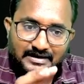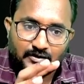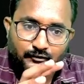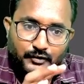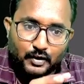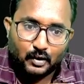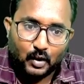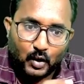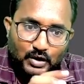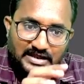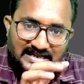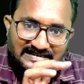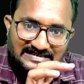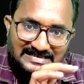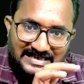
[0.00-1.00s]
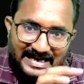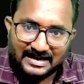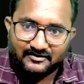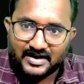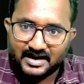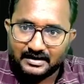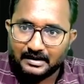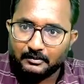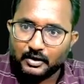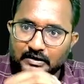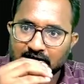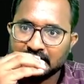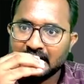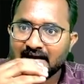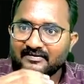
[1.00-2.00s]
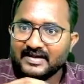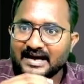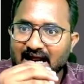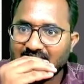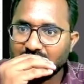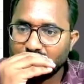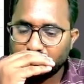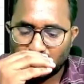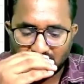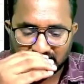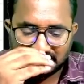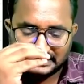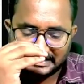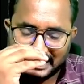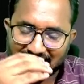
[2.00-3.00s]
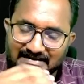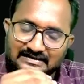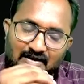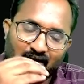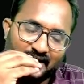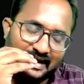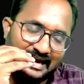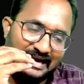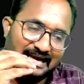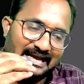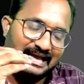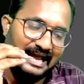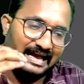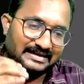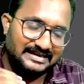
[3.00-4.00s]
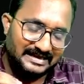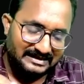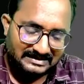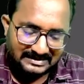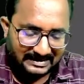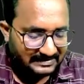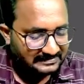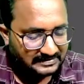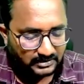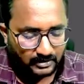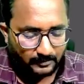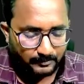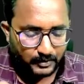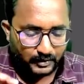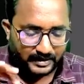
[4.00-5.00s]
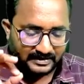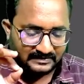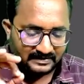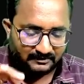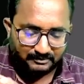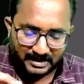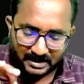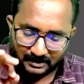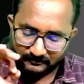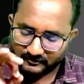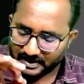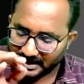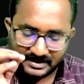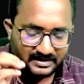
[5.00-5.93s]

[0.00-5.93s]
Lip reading: If you know these 3 variables, then advance tax or any other interest computation become very